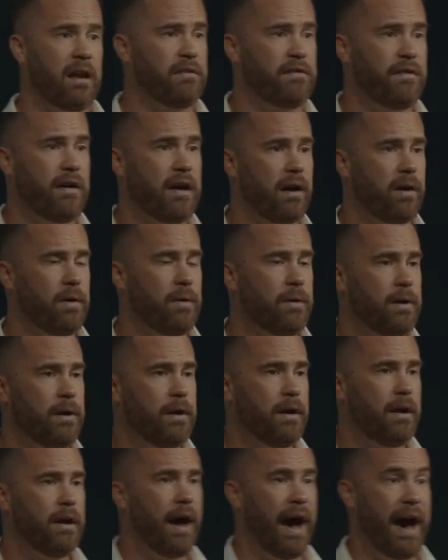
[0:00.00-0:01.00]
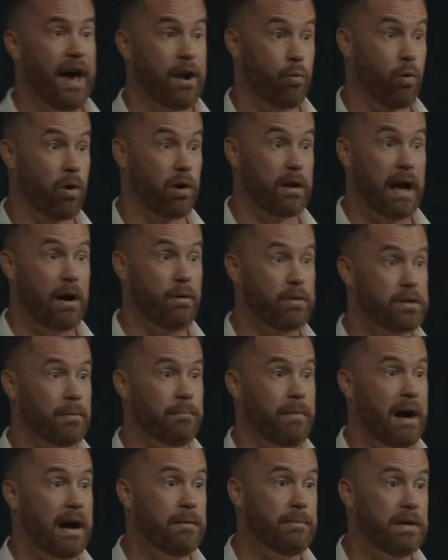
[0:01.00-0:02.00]
NFL. I had a workout with
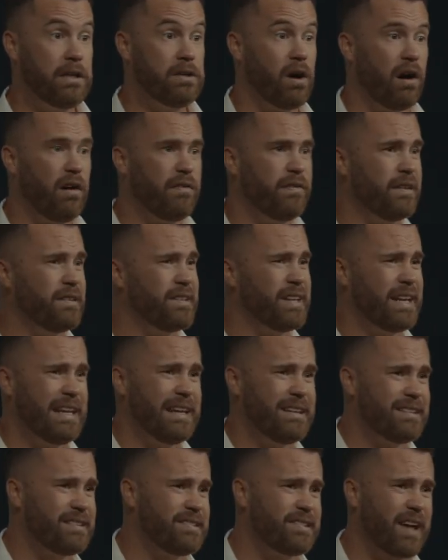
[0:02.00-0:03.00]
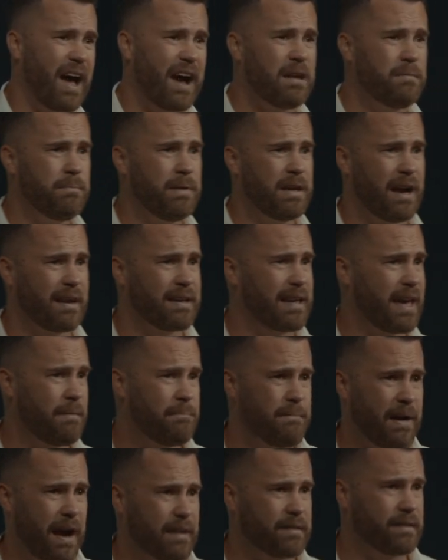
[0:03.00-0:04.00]
the Miami Dolphins. They didn't sign me. I
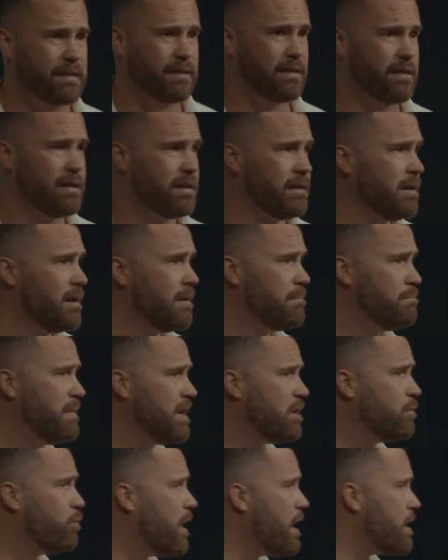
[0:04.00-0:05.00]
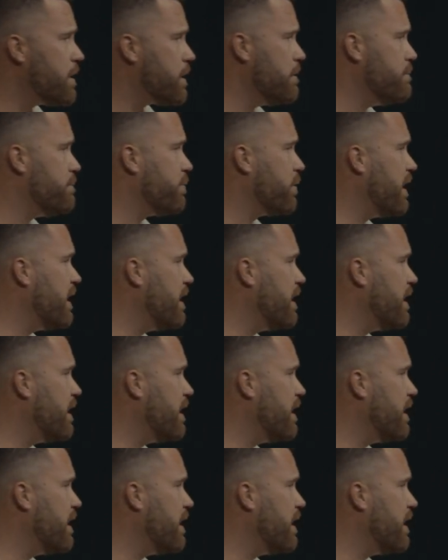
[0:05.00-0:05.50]
came back to the Midwest and